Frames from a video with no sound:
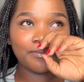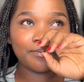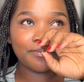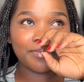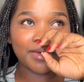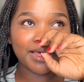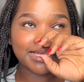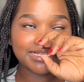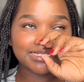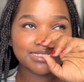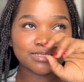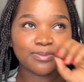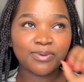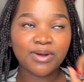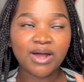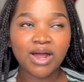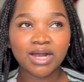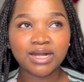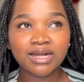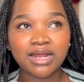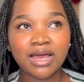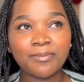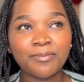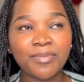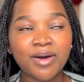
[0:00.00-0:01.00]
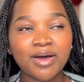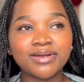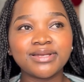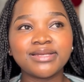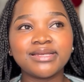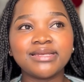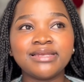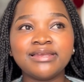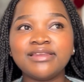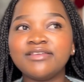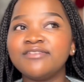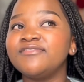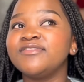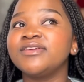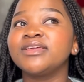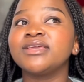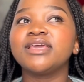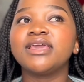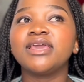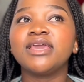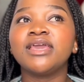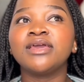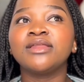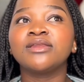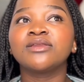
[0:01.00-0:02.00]
best part about living
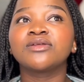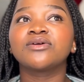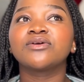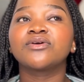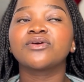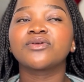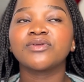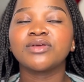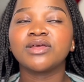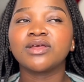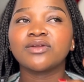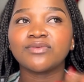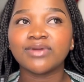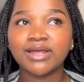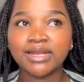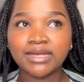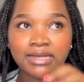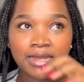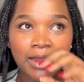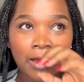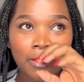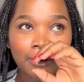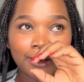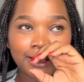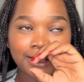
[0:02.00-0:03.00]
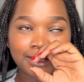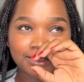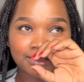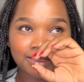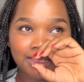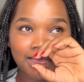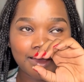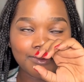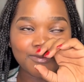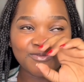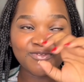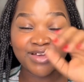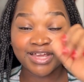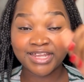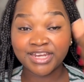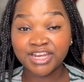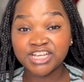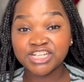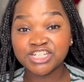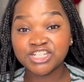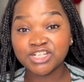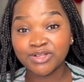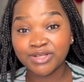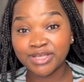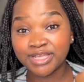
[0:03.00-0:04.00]
in Korea right now is
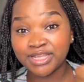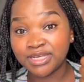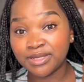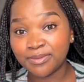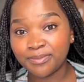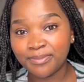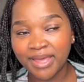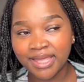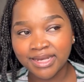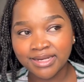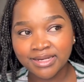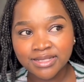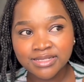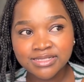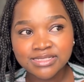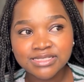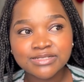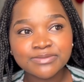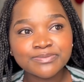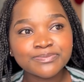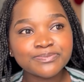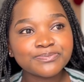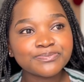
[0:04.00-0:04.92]
financial independence.